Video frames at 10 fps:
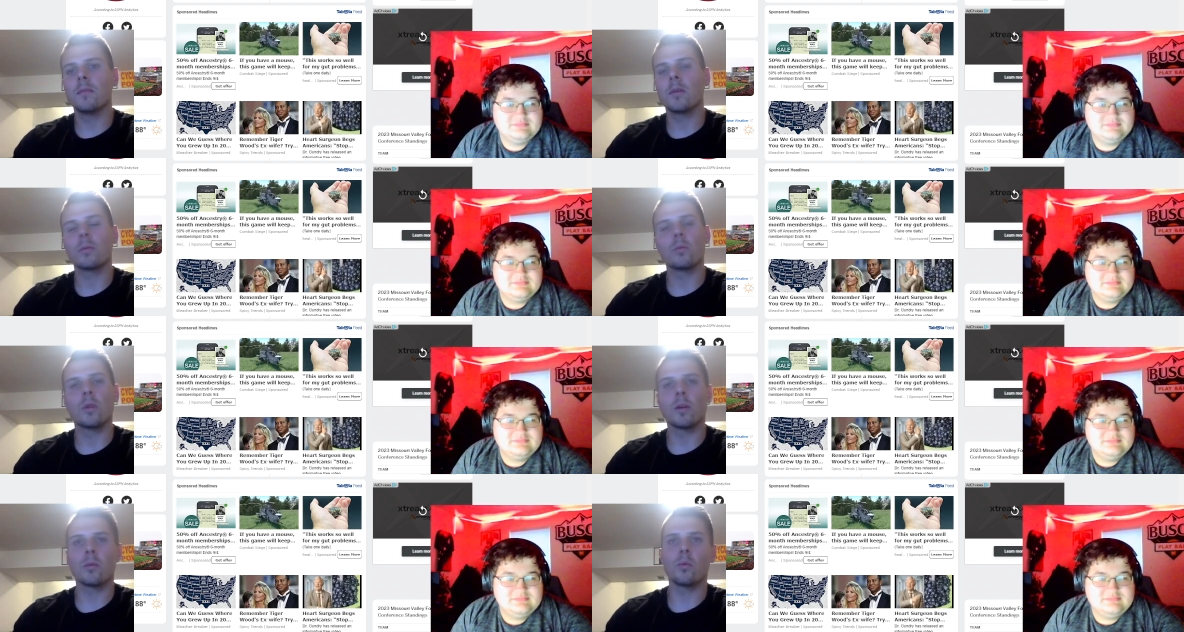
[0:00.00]
Speaker 1: or
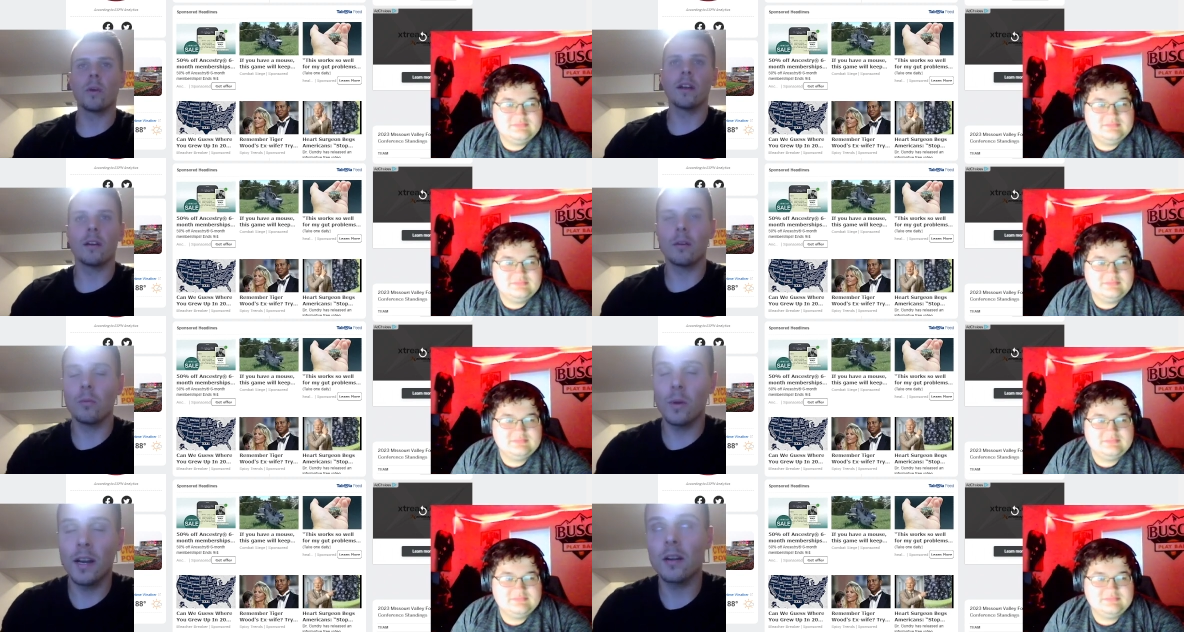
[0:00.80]
where we are,
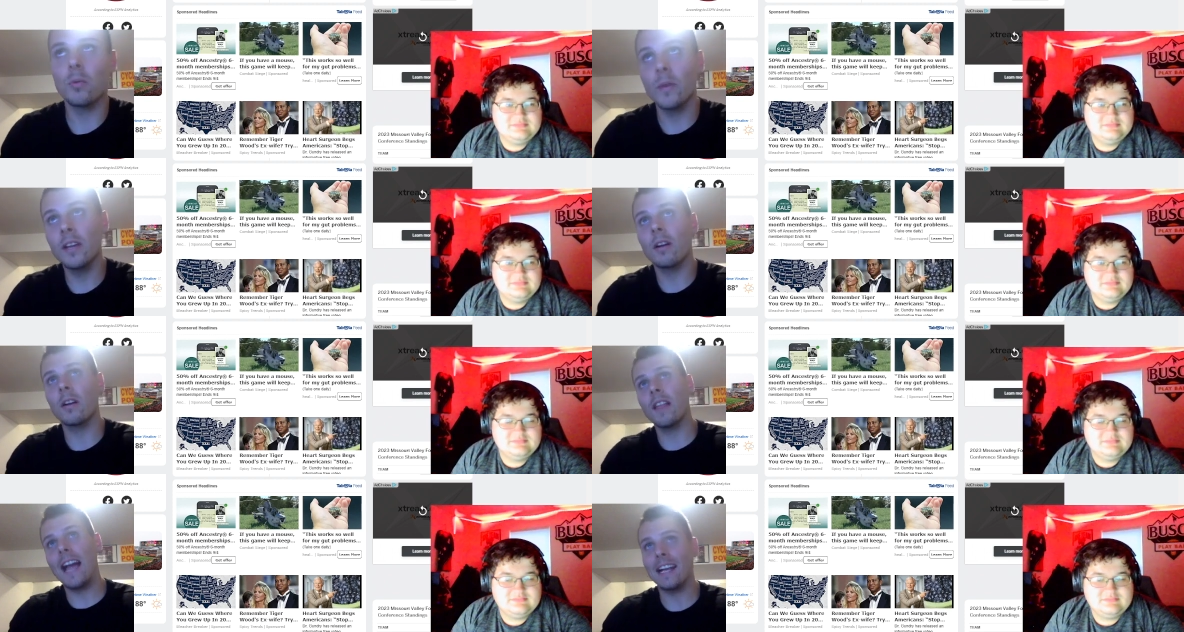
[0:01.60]
where we are
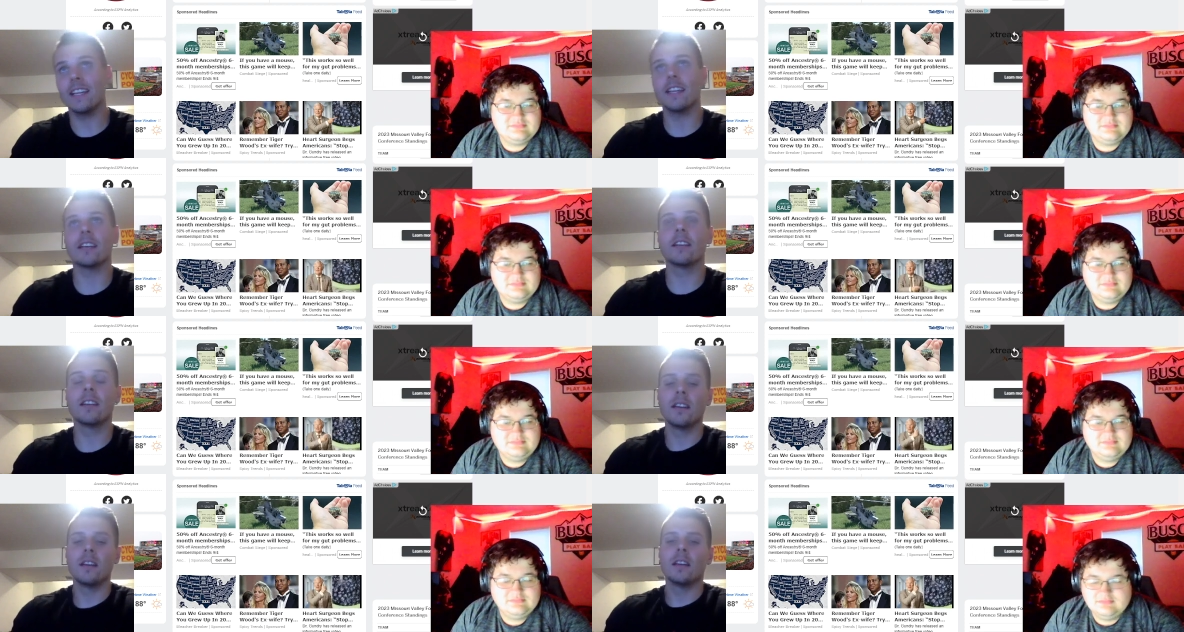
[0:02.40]
lacking,
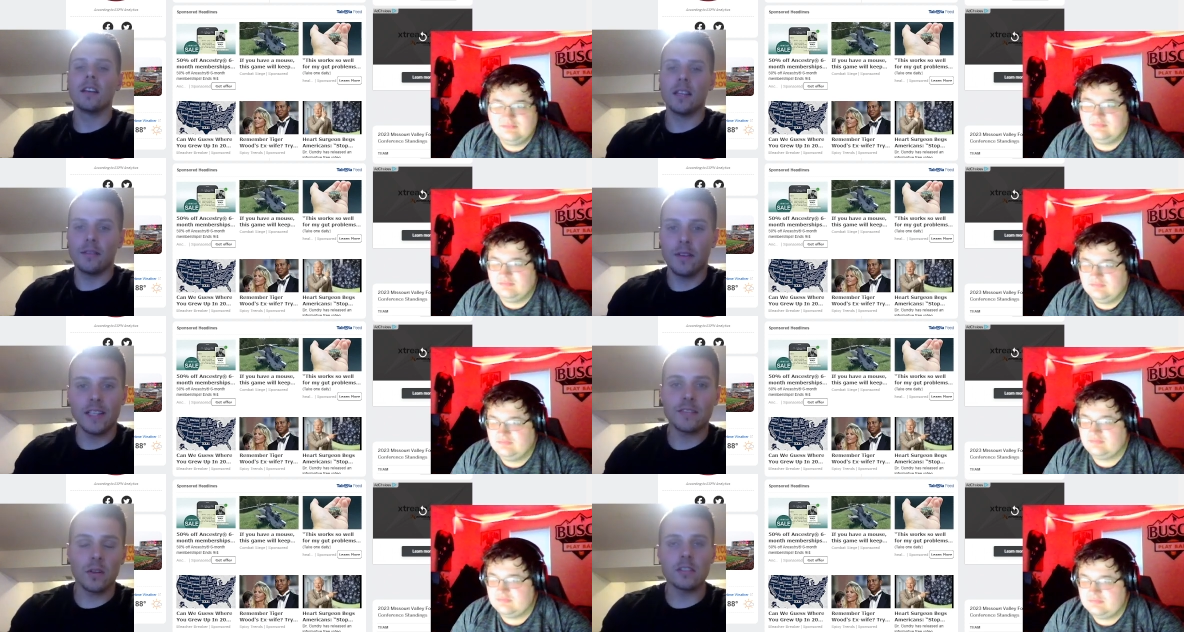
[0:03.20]
and
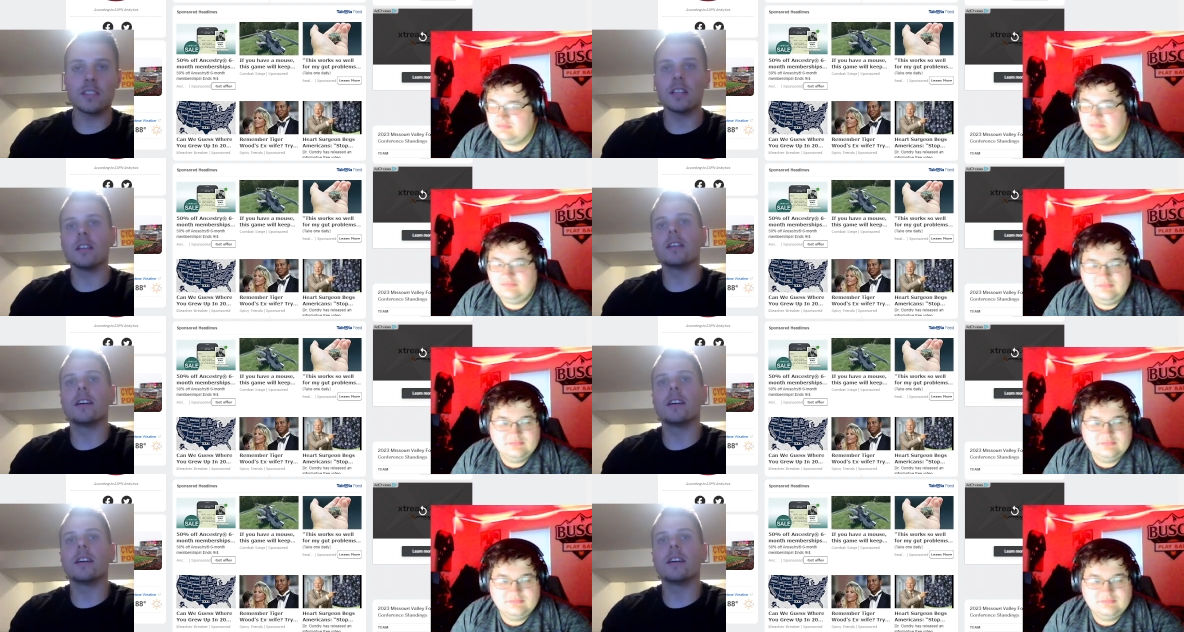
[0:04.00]
vice versa.